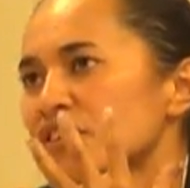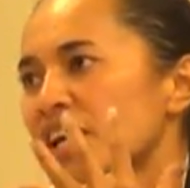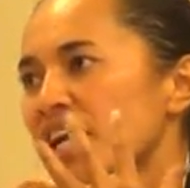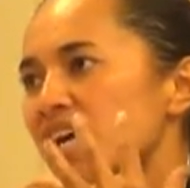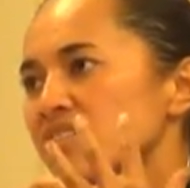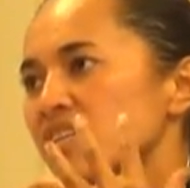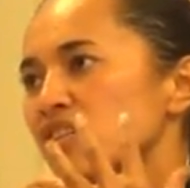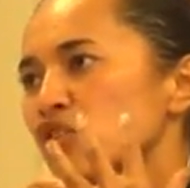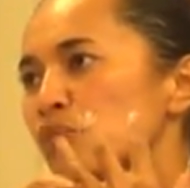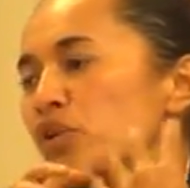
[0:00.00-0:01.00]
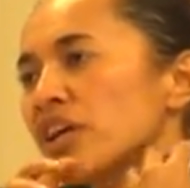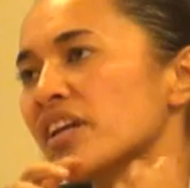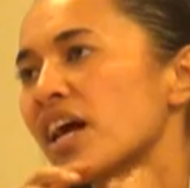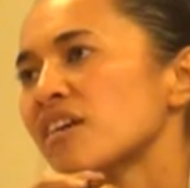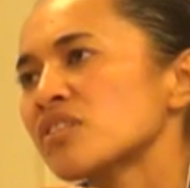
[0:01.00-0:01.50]
They're not asking us to put our
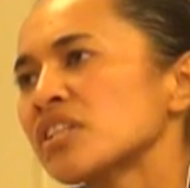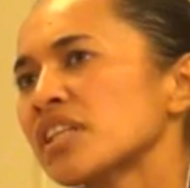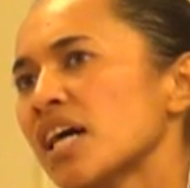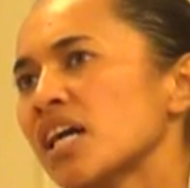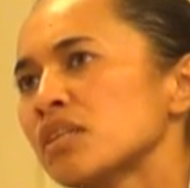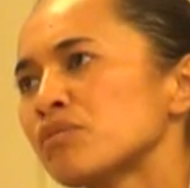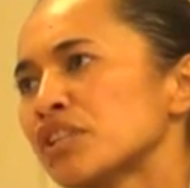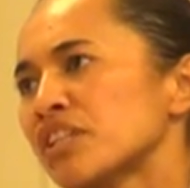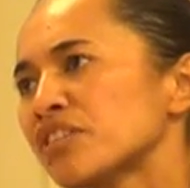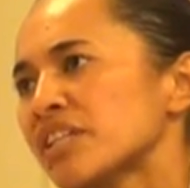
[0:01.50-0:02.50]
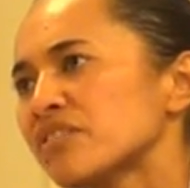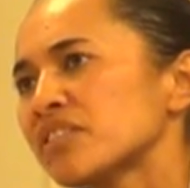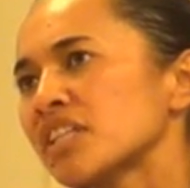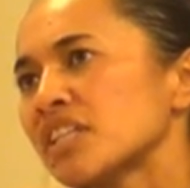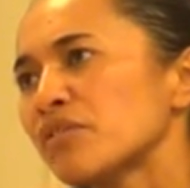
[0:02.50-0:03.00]
lives on the line, but they're
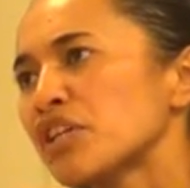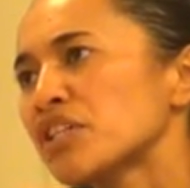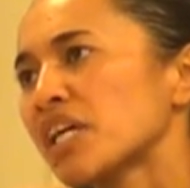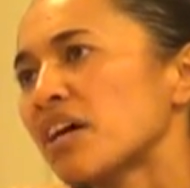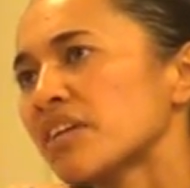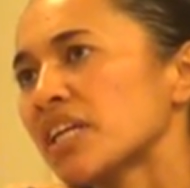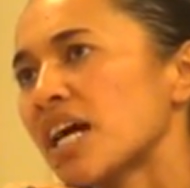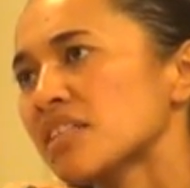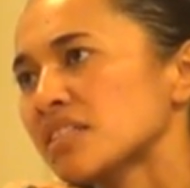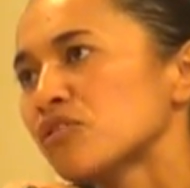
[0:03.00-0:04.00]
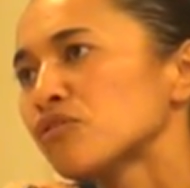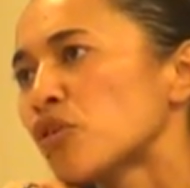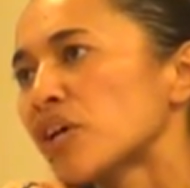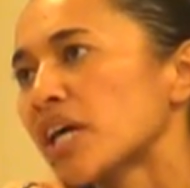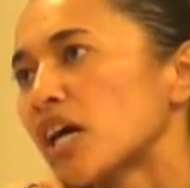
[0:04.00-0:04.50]
definitely reaching out and asking
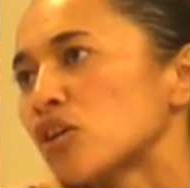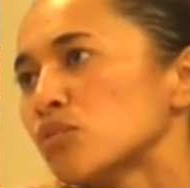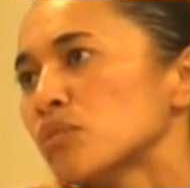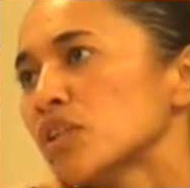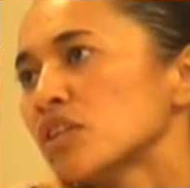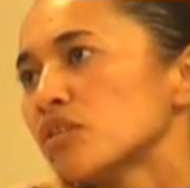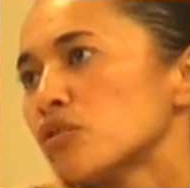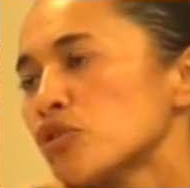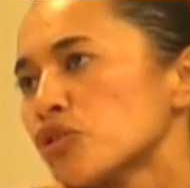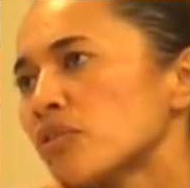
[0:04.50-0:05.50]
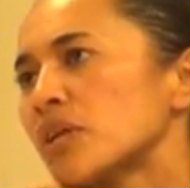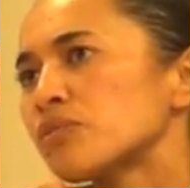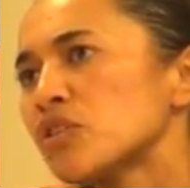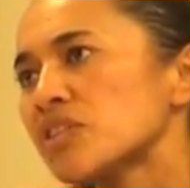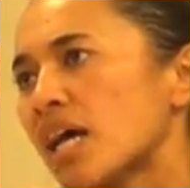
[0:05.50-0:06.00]
for help, to show up,
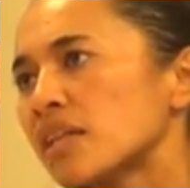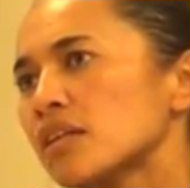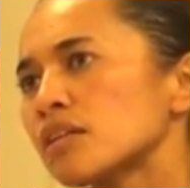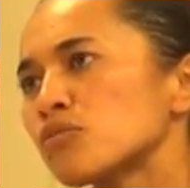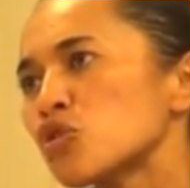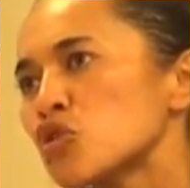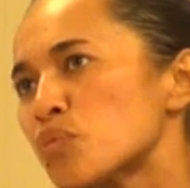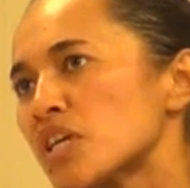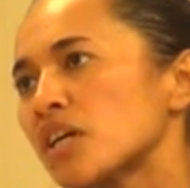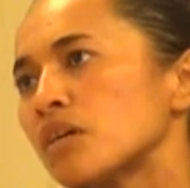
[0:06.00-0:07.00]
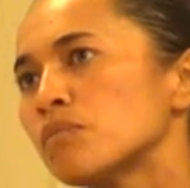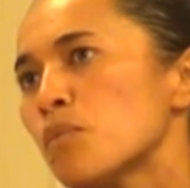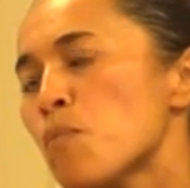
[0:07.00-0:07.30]
to stand up, to speak up